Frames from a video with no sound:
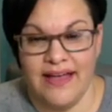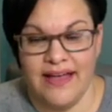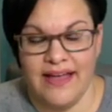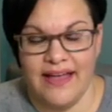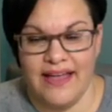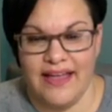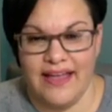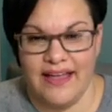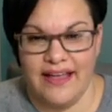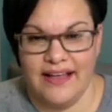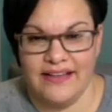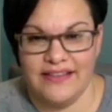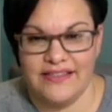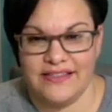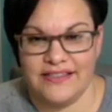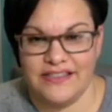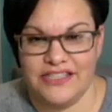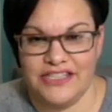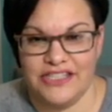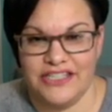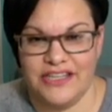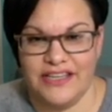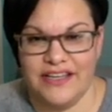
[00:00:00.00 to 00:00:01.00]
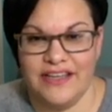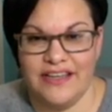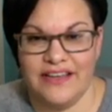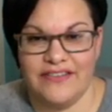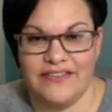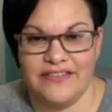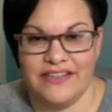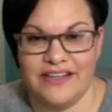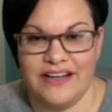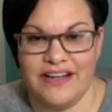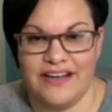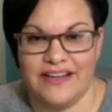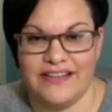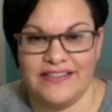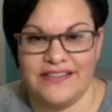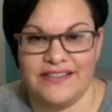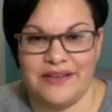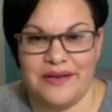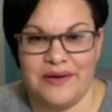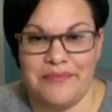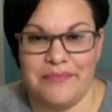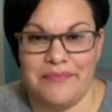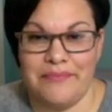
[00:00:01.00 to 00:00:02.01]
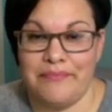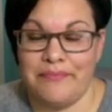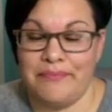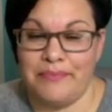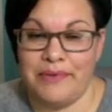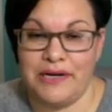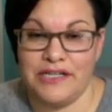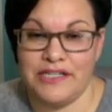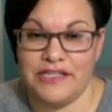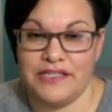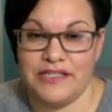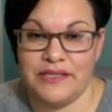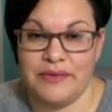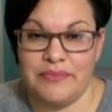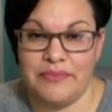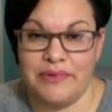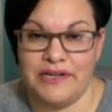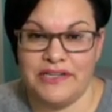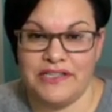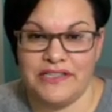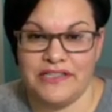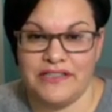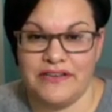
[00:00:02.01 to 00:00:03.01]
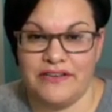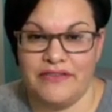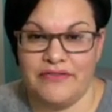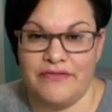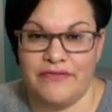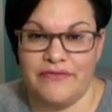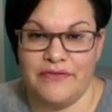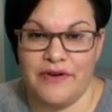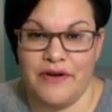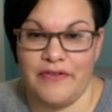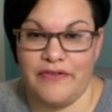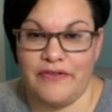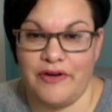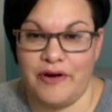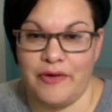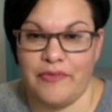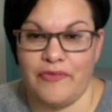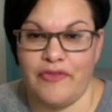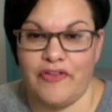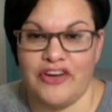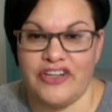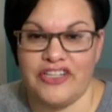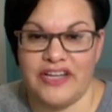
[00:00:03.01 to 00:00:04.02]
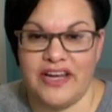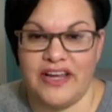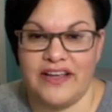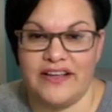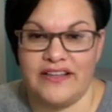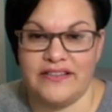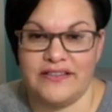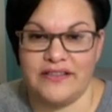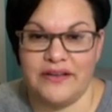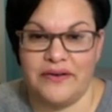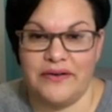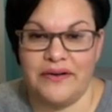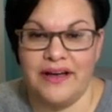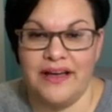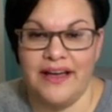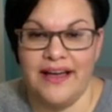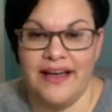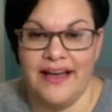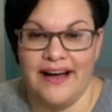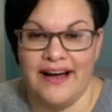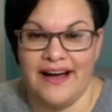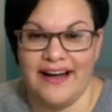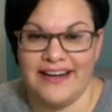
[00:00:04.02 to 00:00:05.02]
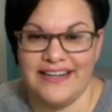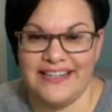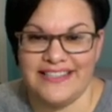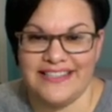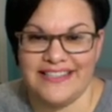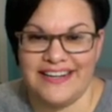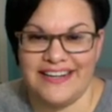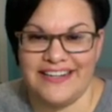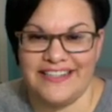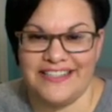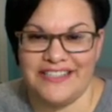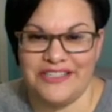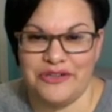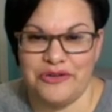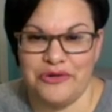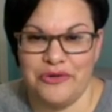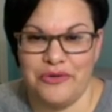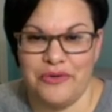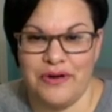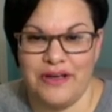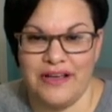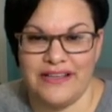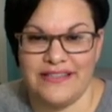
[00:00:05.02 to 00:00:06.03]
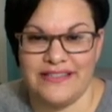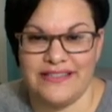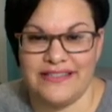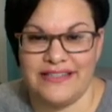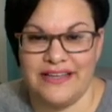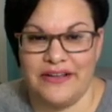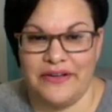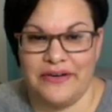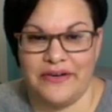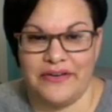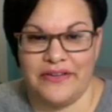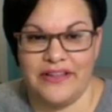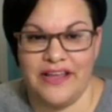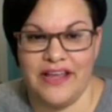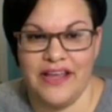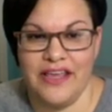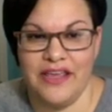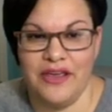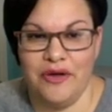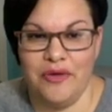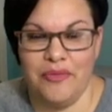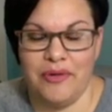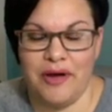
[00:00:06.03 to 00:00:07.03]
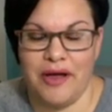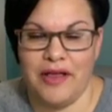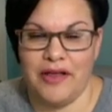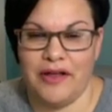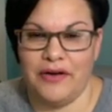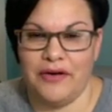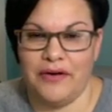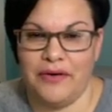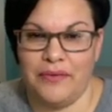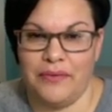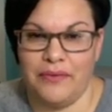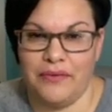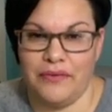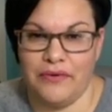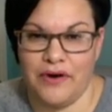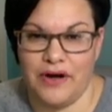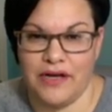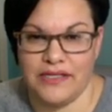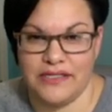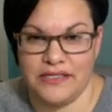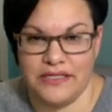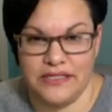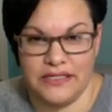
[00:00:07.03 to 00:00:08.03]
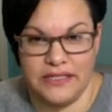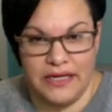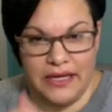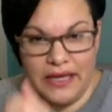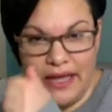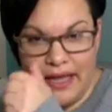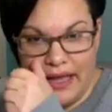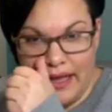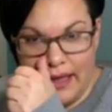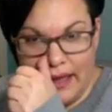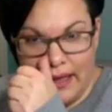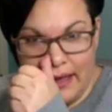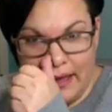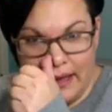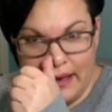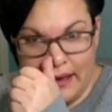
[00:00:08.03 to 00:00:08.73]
eggs, she gifted us bunches and bunches of farm fresh eggs. So I decided to tell her thank you by cross-stitching a